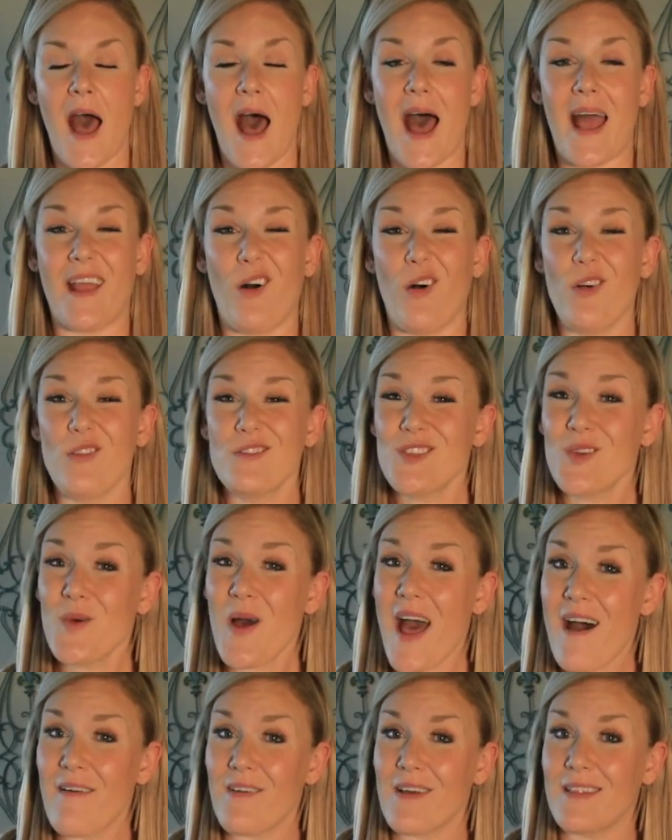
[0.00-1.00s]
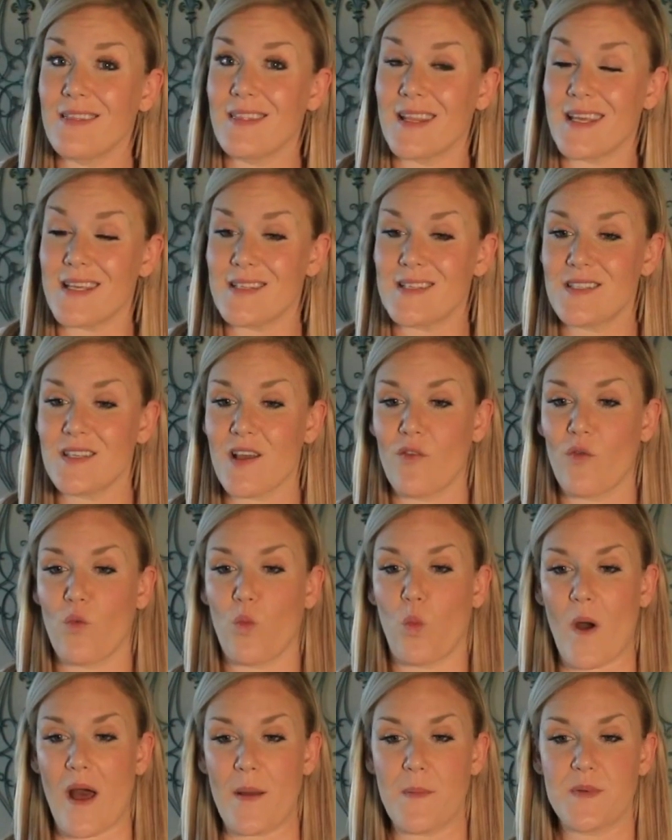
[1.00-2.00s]
I also have a list of
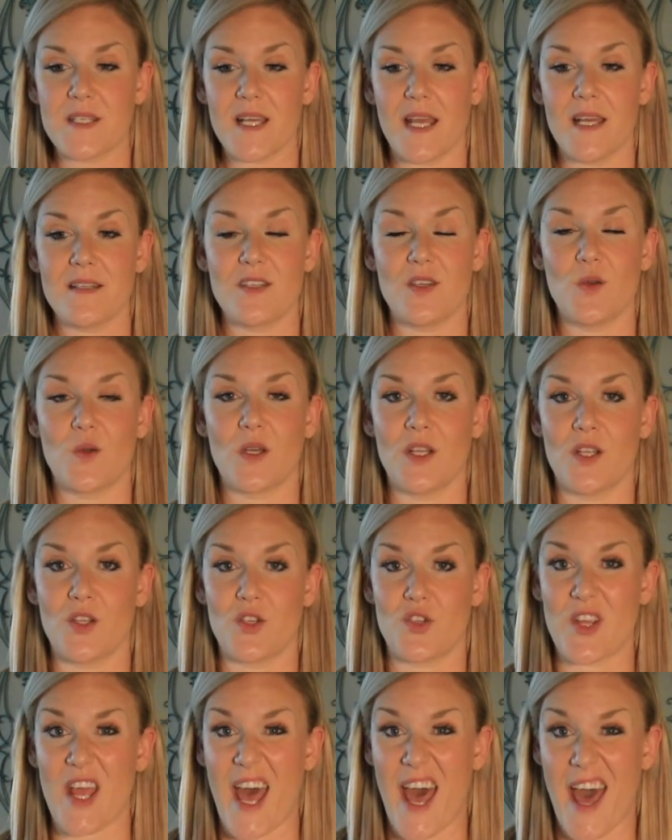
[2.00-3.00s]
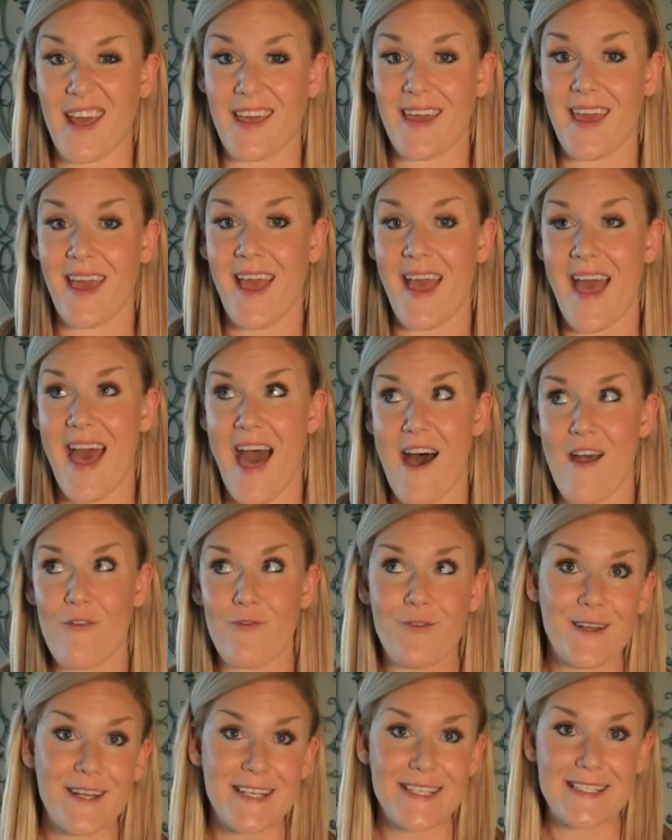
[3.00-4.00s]
websites you can check
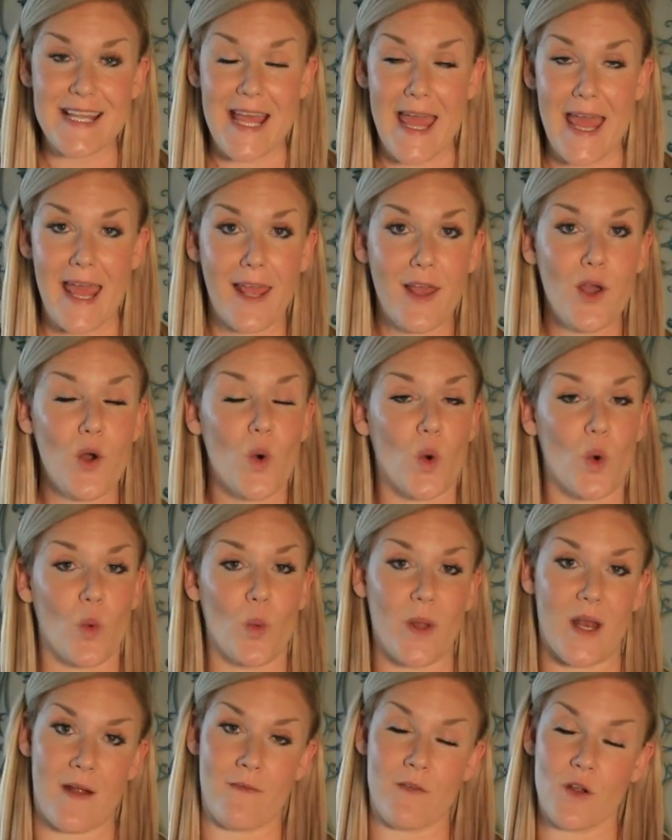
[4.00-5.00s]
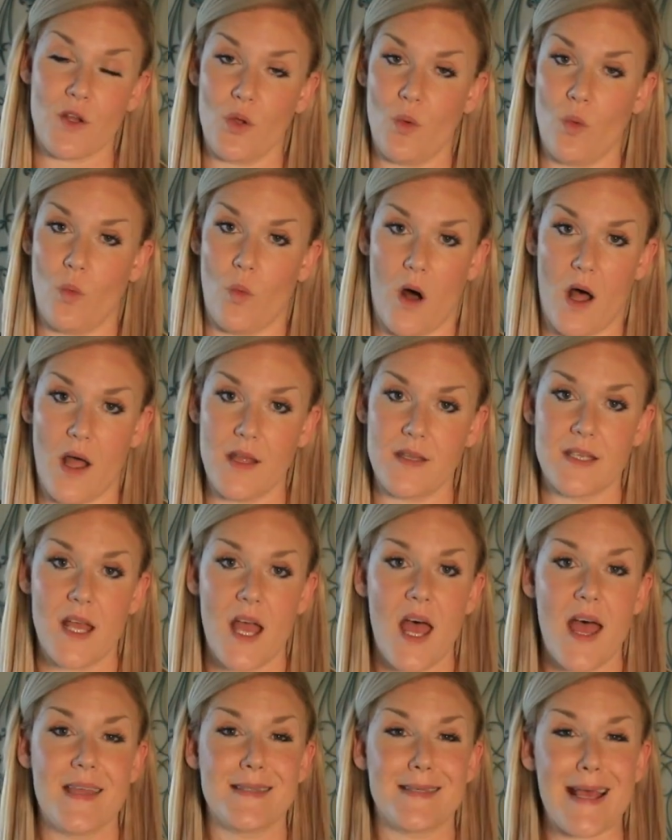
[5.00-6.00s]
every day or whenever you want
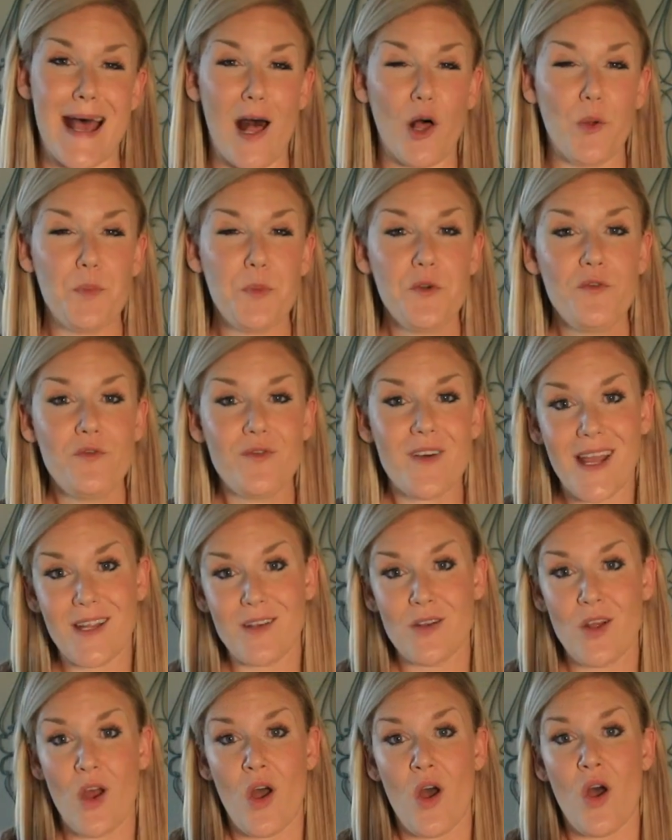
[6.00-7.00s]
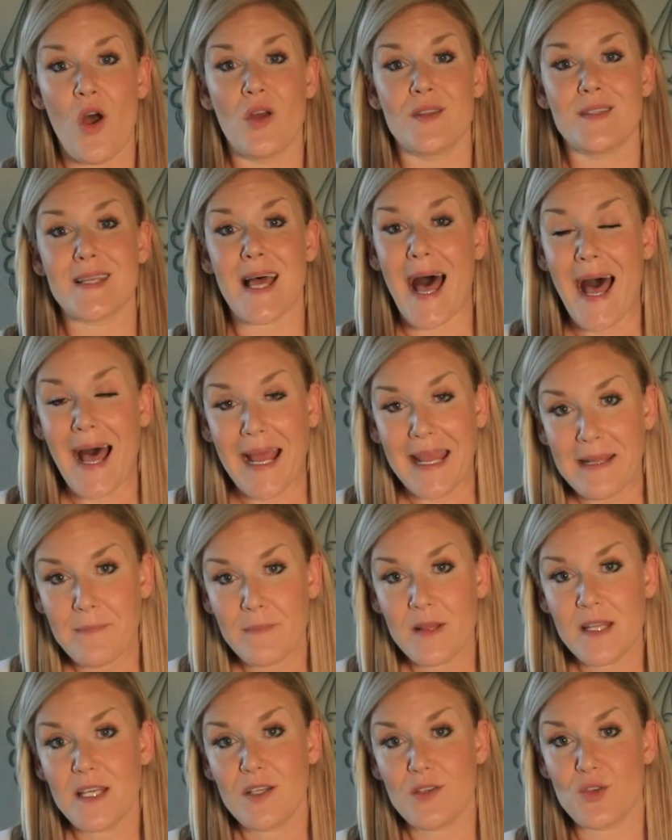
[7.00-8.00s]
to help you find
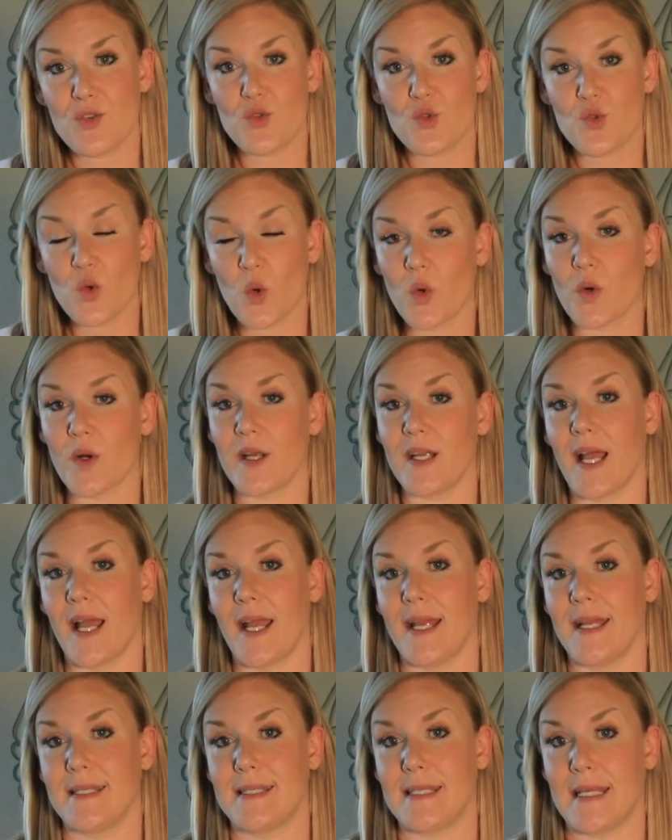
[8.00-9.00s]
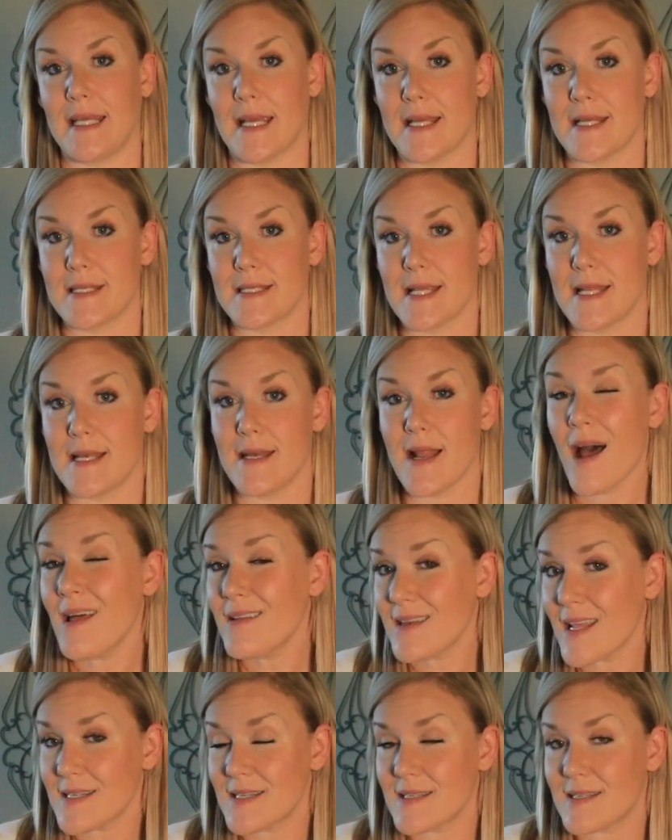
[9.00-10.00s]
timely story ideas, and
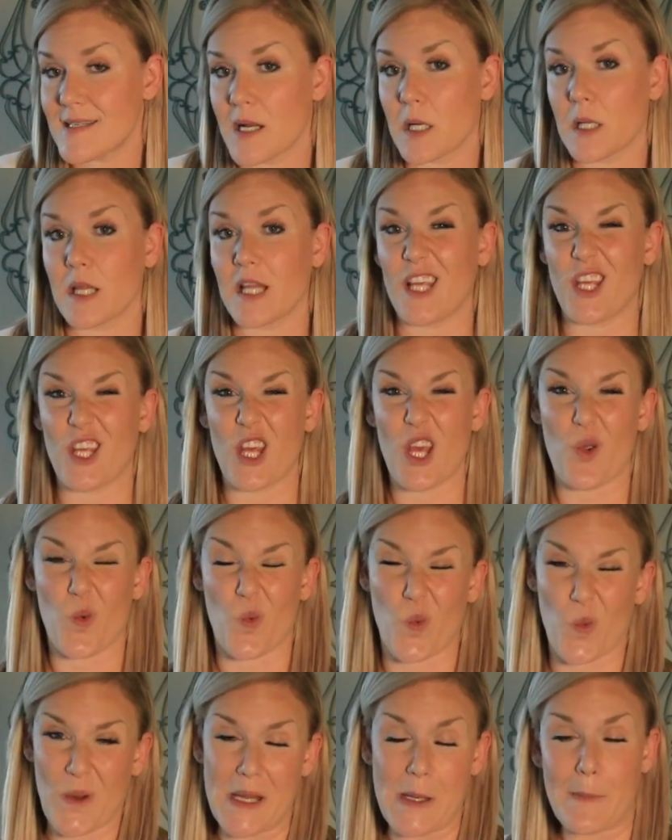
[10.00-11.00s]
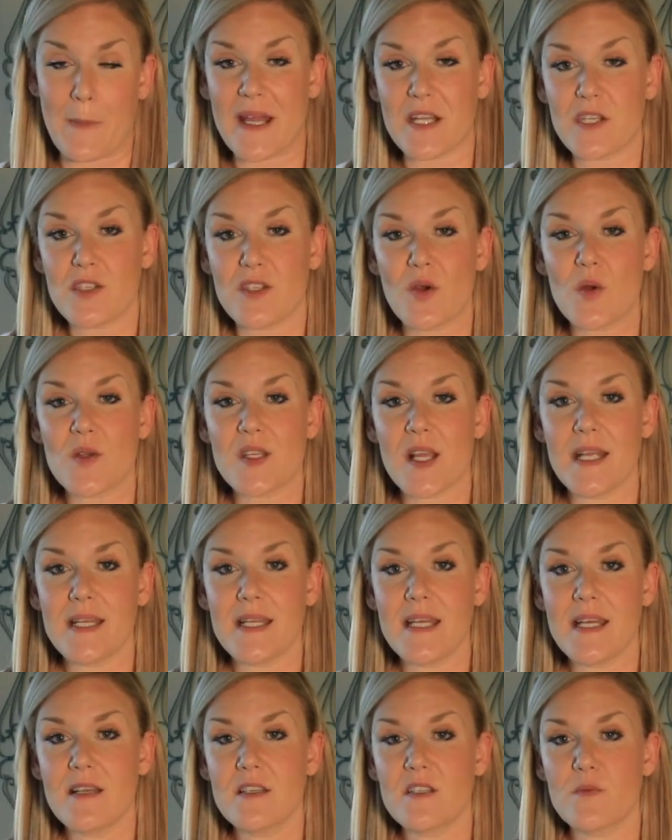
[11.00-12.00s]
not necessarily repitch those
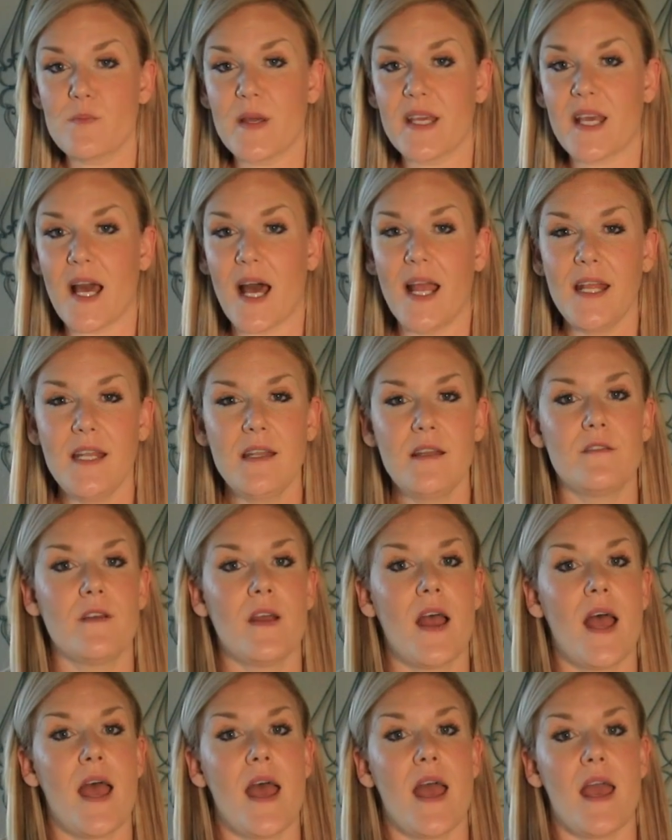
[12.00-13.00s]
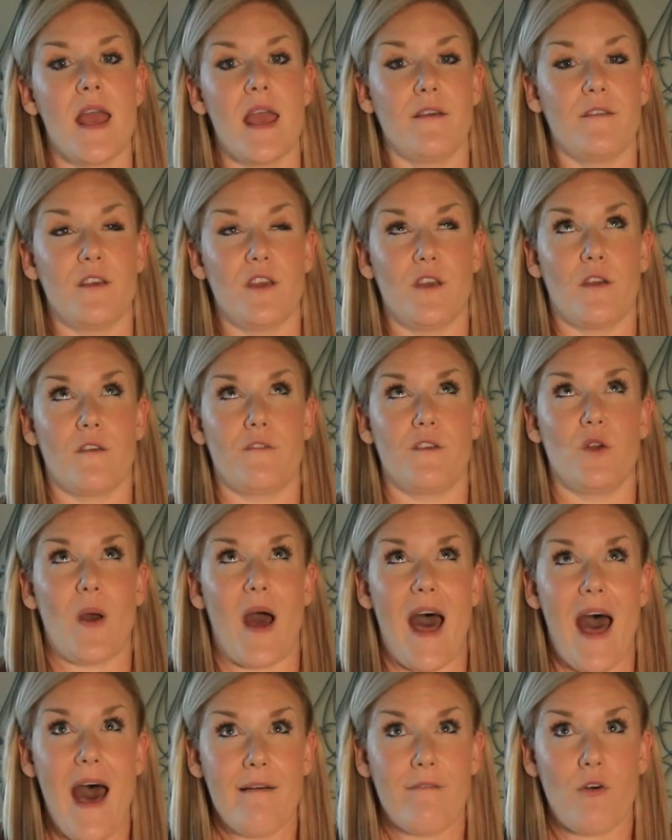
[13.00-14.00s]
ideas, but kind of, if you
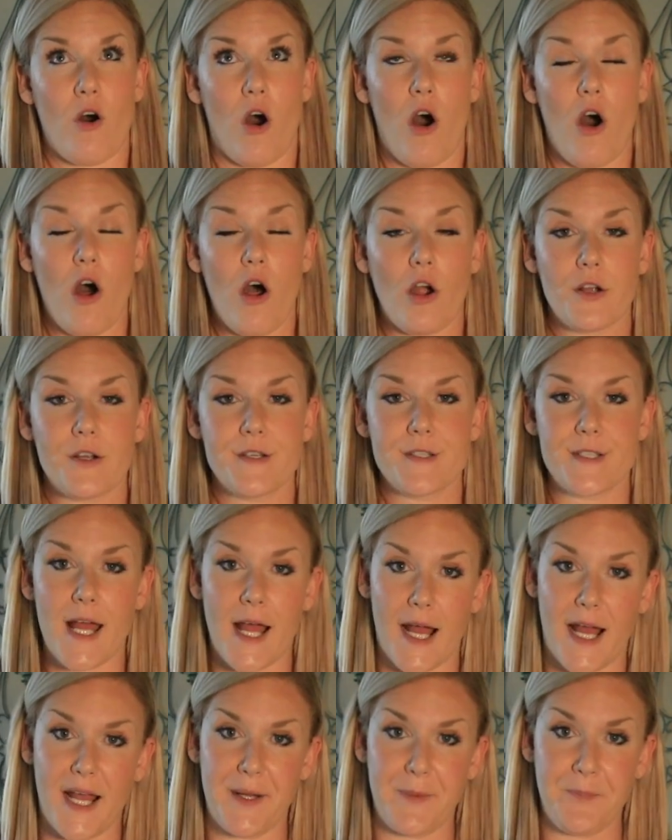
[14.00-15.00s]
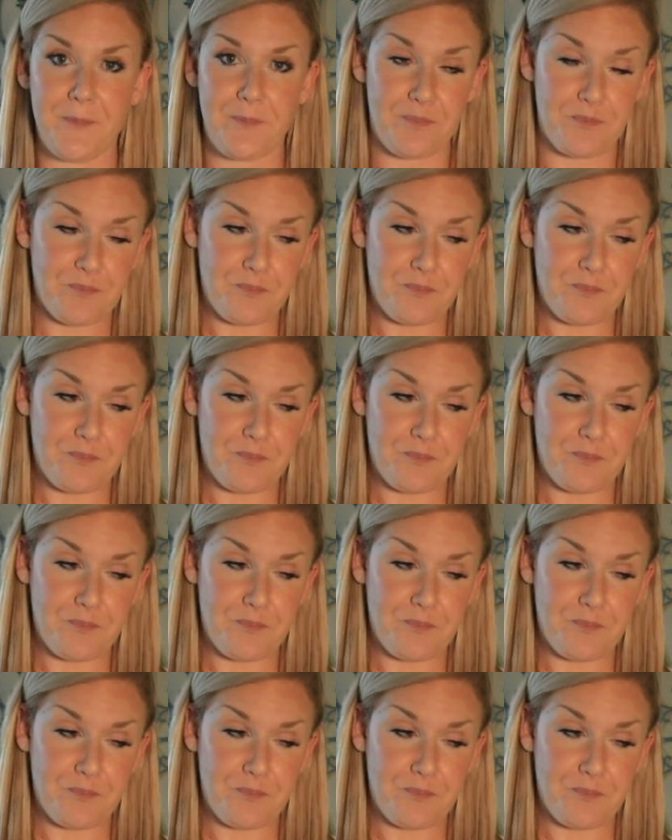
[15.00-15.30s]
have a hard time